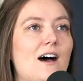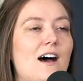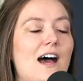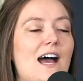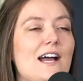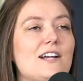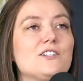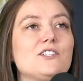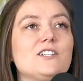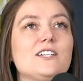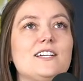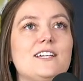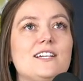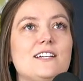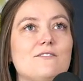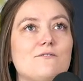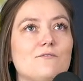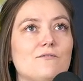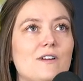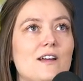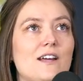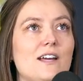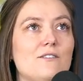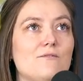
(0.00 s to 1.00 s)
actually,
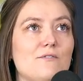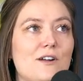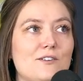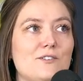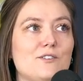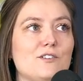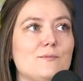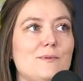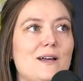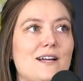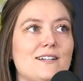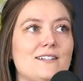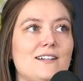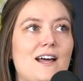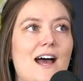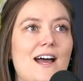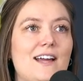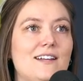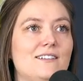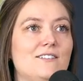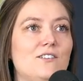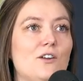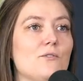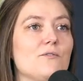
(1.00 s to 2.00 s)
in retrospect,
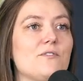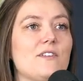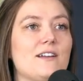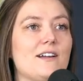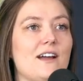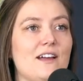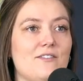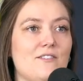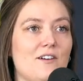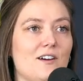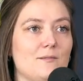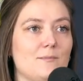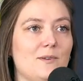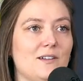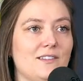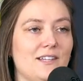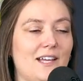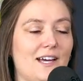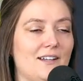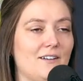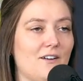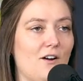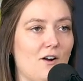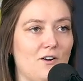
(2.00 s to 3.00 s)
I don't think I thought about
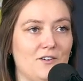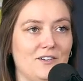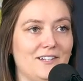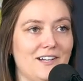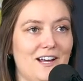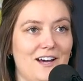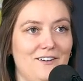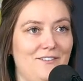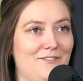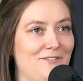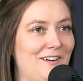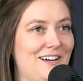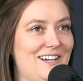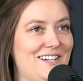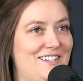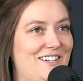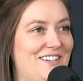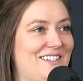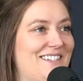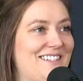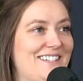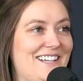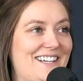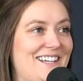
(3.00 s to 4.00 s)
that hard enough. I
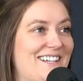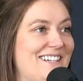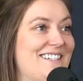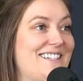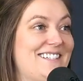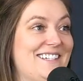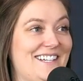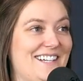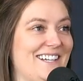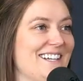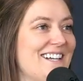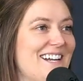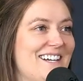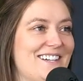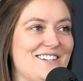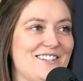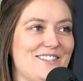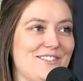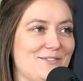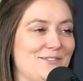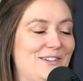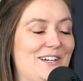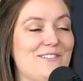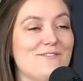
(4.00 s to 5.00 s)
just like did it. I
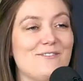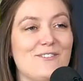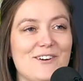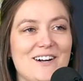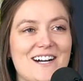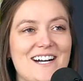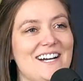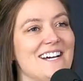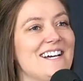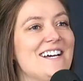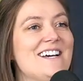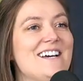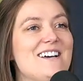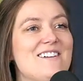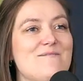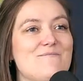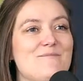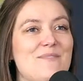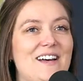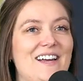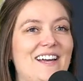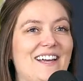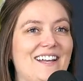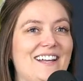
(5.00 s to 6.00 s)
just went for it.
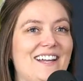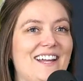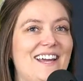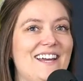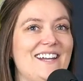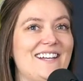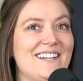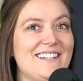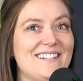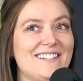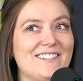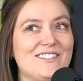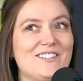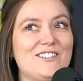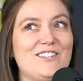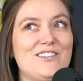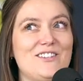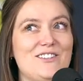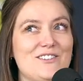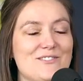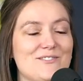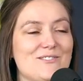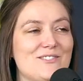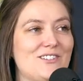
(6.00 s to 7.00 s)
But it is a
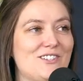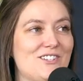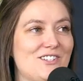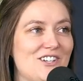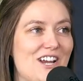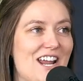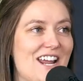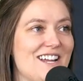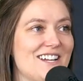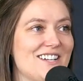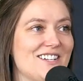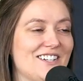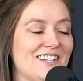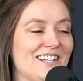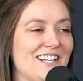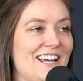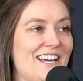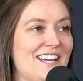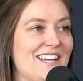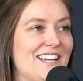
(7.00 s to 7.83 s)
huge change. And like,